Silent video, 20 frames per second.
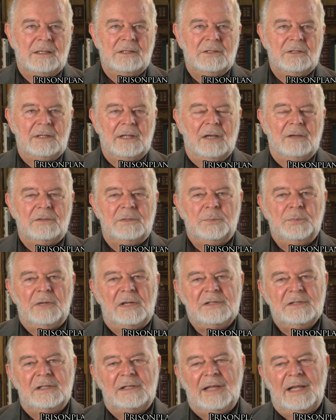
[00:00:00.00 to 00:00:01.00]
So now the
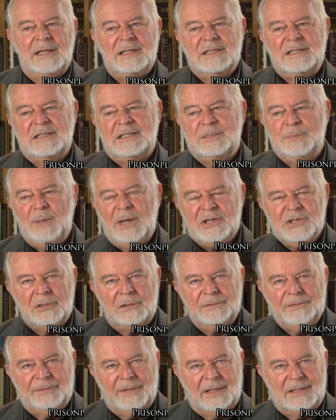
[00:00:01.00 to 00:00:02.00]
president has
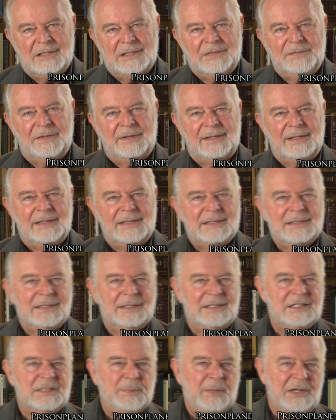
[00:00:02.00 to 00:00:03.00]
special funds for this
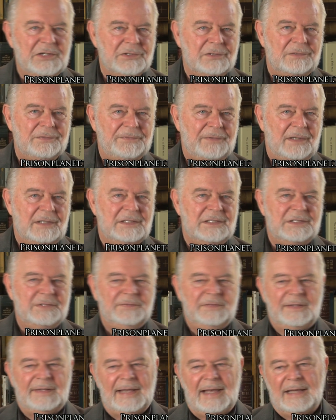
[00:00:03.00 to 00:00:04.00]
and special funds
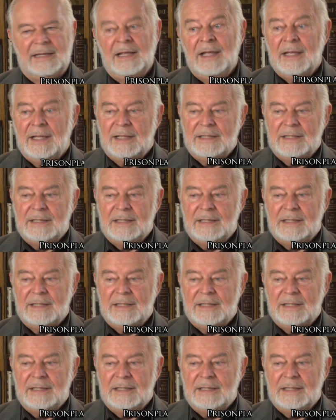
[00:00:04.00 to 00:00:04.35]
for that